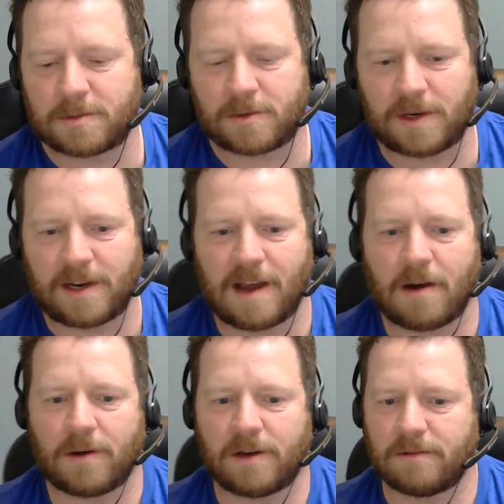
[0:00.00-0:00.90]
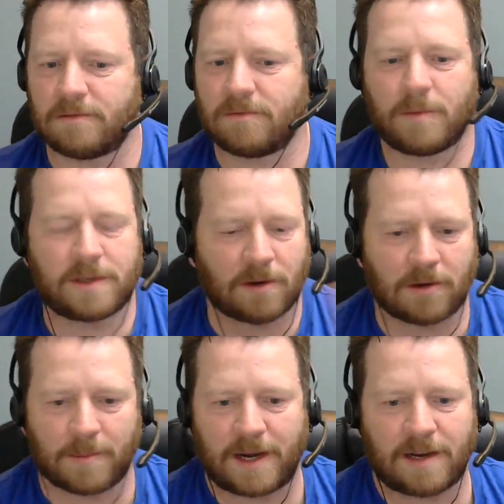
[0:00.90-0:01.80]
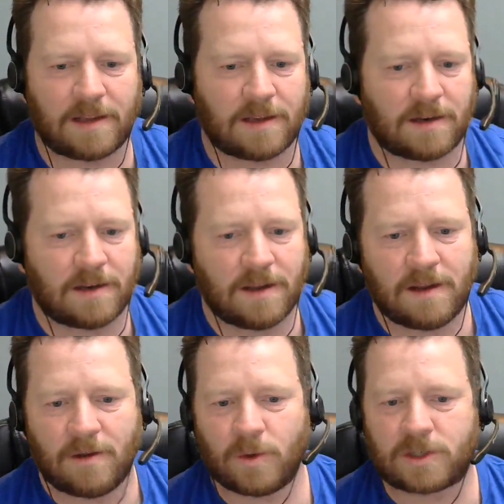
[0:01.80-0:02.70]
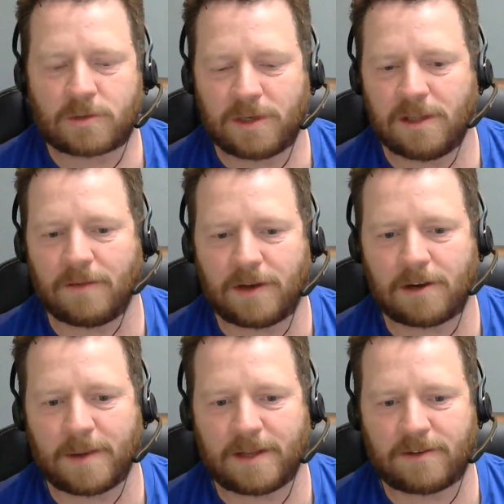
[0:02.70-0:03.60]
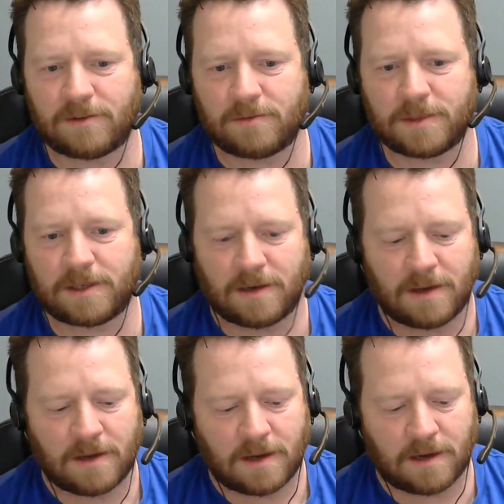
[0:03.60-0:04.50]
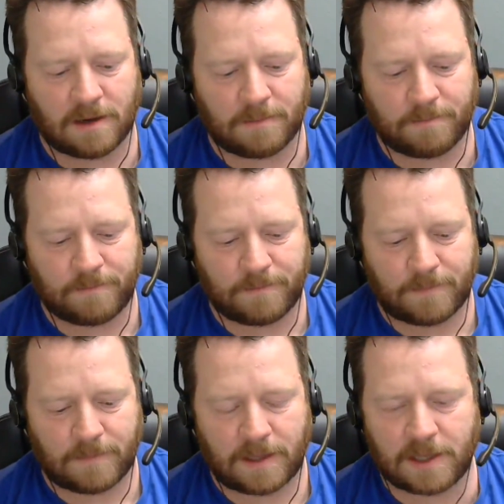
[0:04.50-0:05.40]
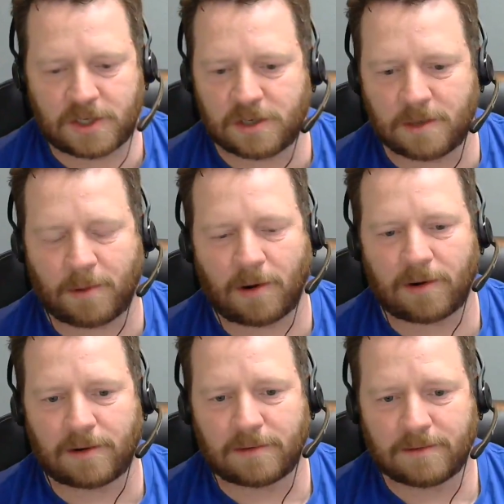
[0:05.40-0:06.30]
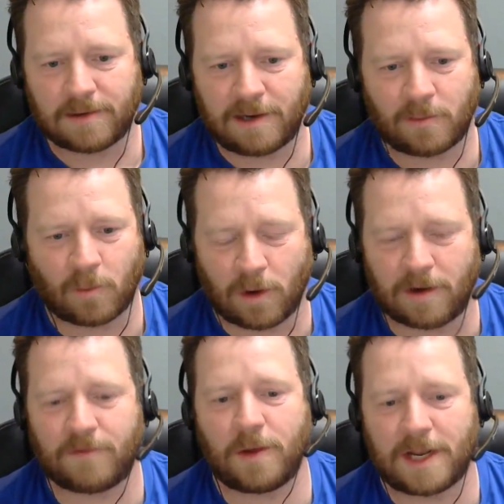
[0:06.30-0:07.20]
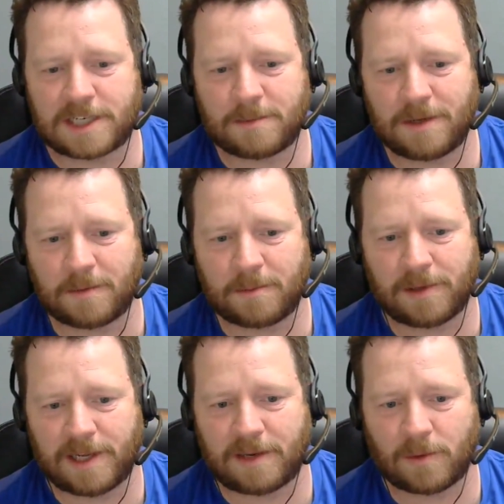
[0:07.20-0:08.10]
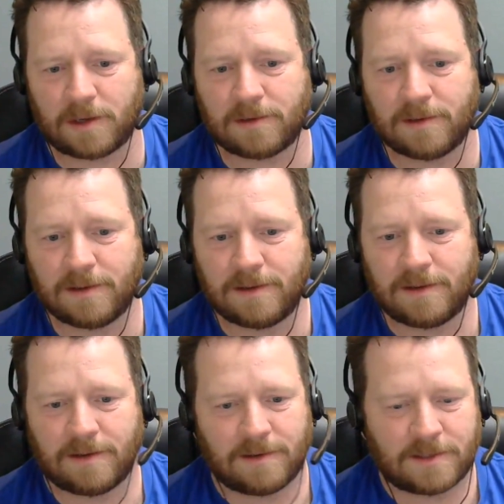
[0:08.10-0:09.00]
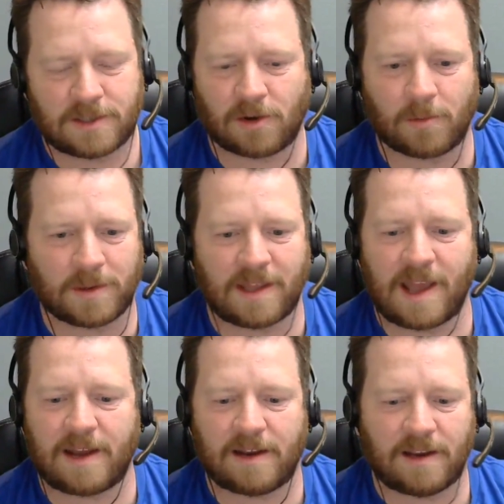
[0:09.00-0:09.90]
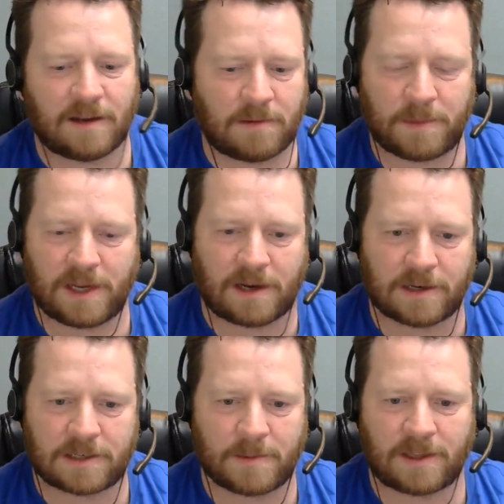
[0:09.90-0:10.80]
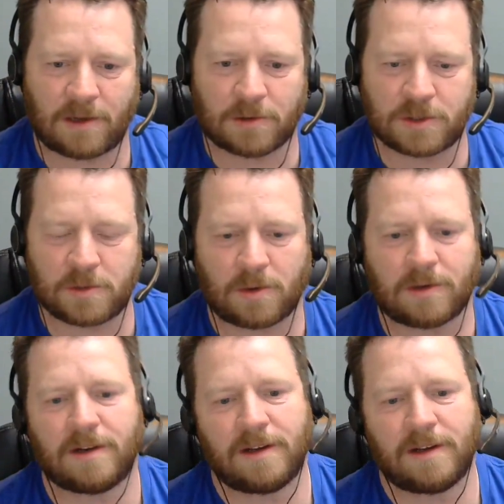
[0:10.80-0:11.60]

between now and when we talk about it again, which we'd love to hear about too, but get you a good partner, and one of you has to be able to plan well. Start with that and be honest about the goals you want,